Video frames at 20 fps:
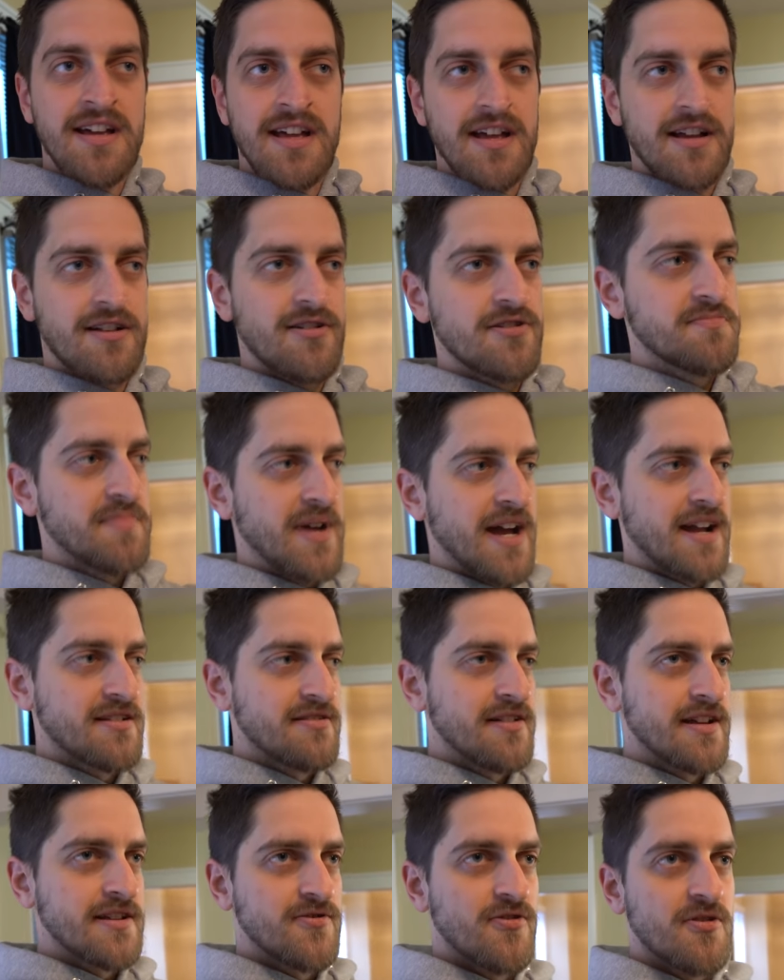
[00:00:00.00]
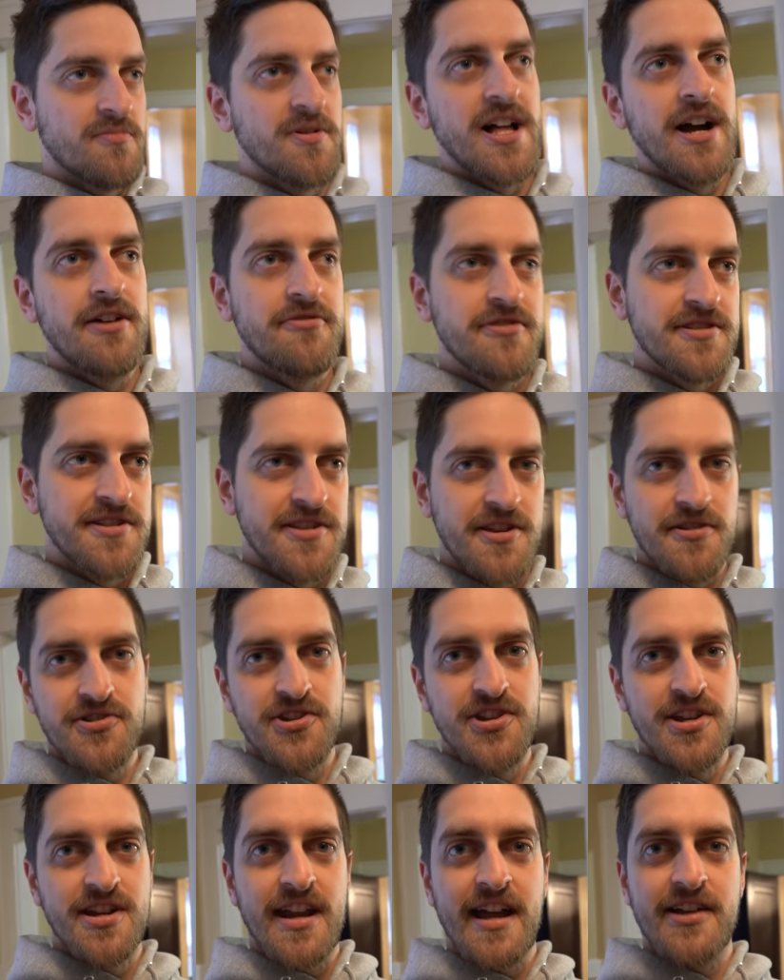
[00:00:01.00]
it goes back to like normal hours, so
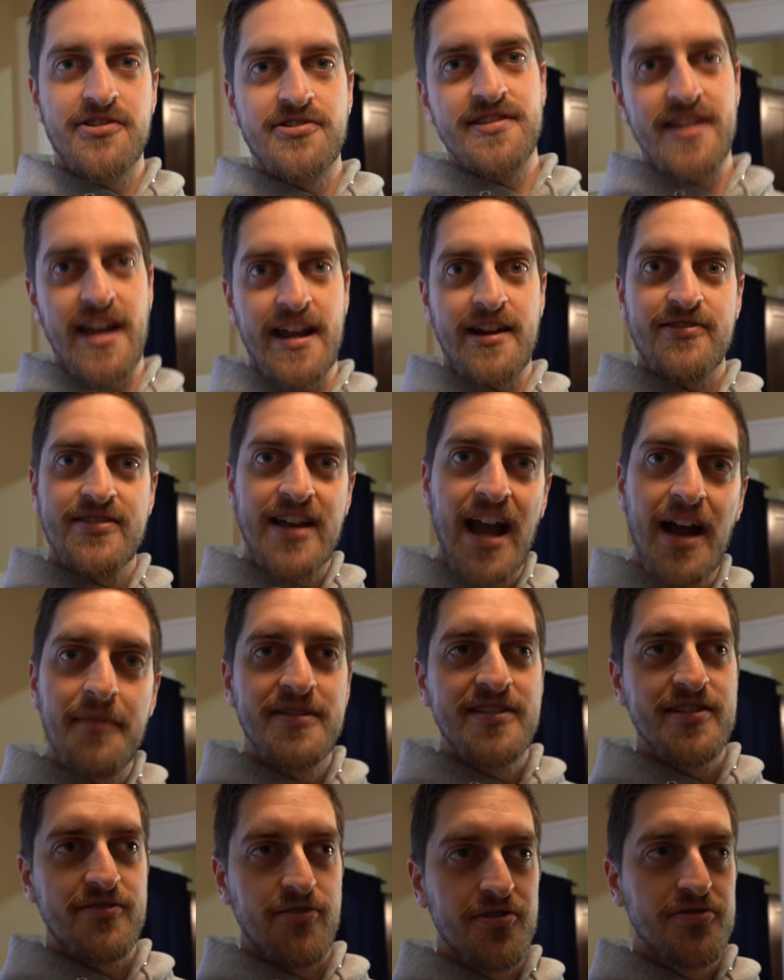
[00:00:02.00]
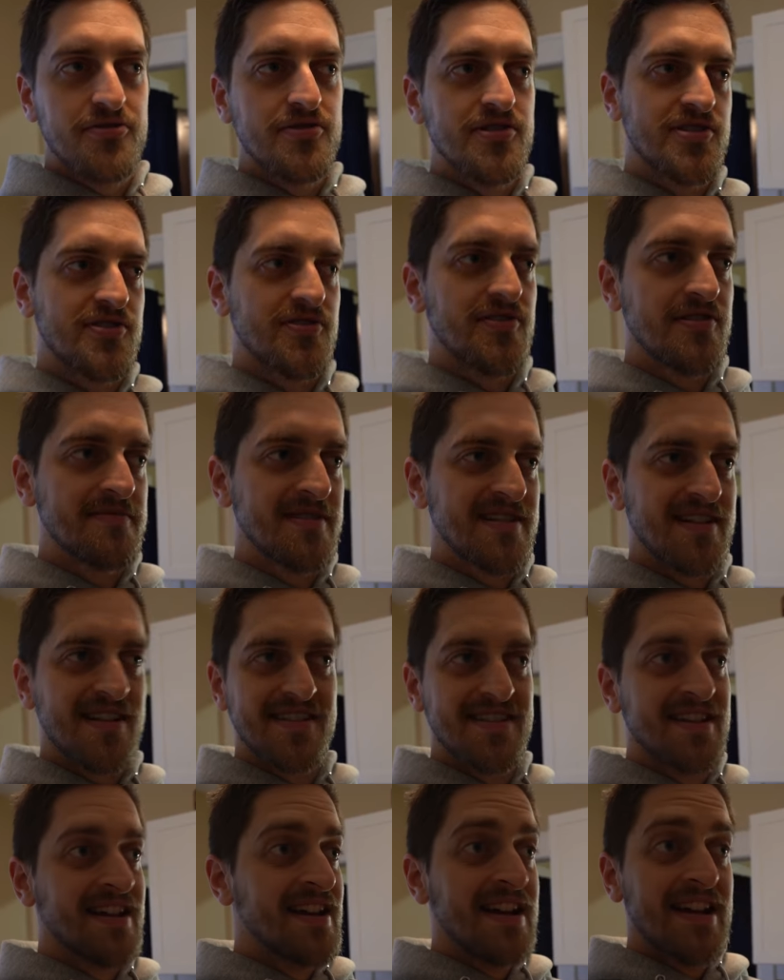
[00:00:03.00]
she can actually take her time at the grocery store
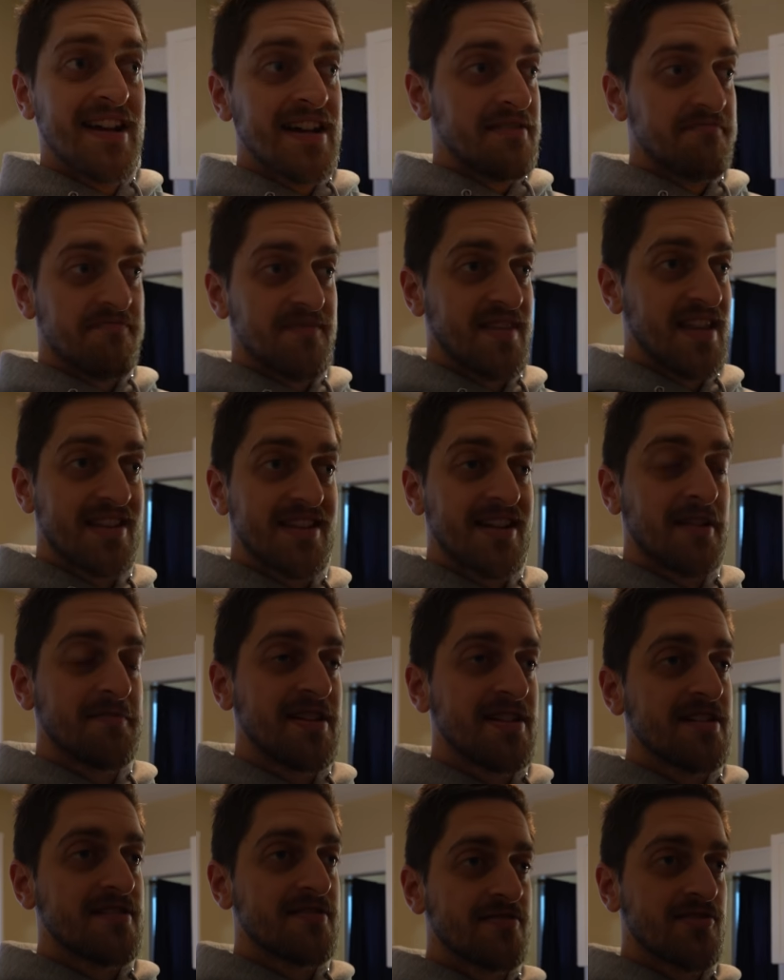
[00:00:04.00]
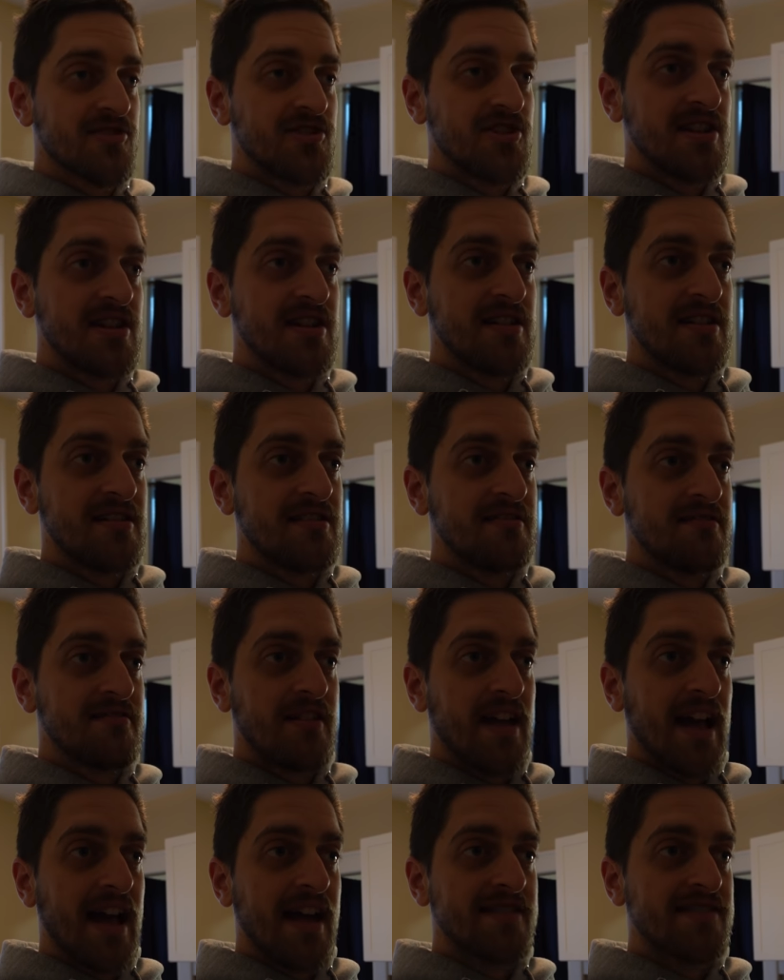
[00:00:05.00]
because this time of year she
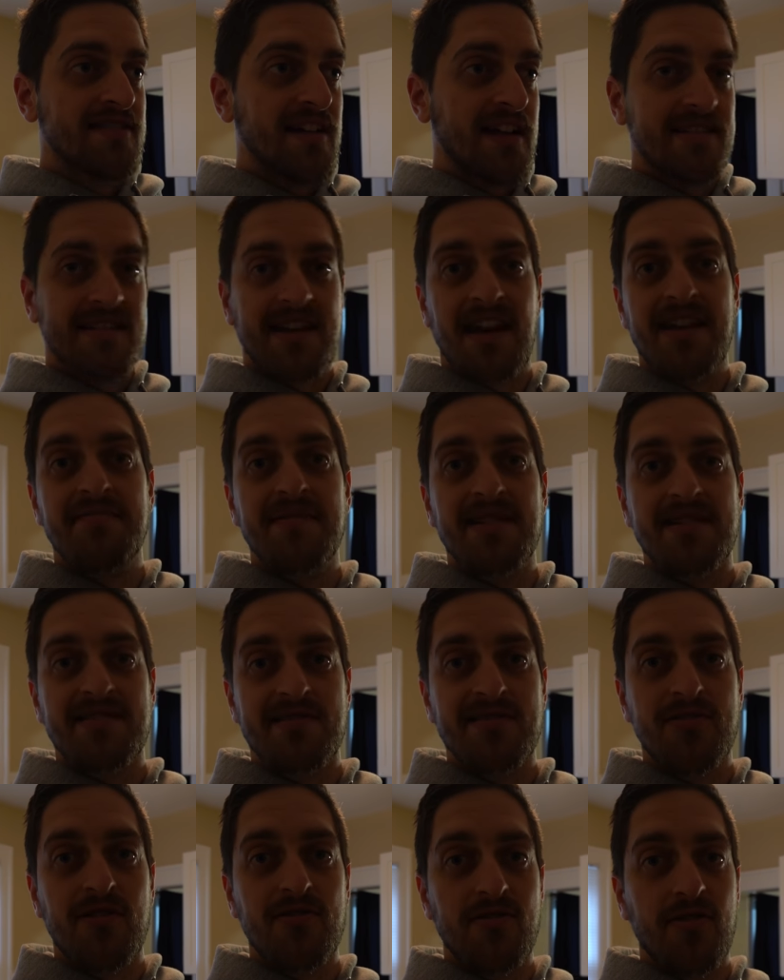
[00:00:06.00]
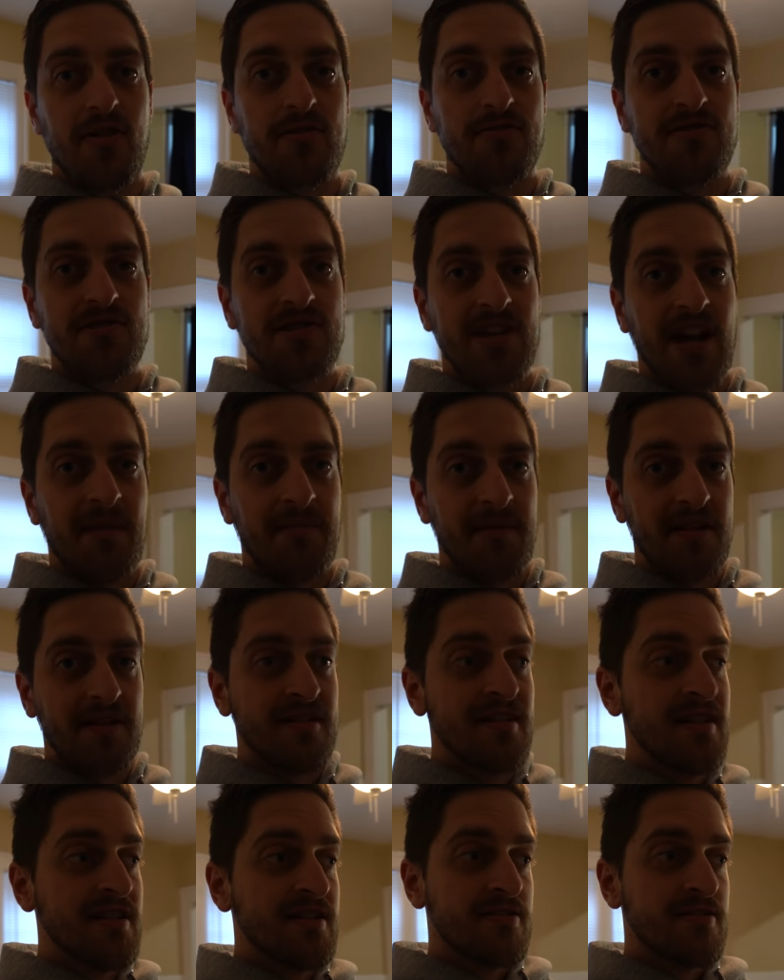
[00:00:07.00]
has like 10 minutes to go grocery shopping.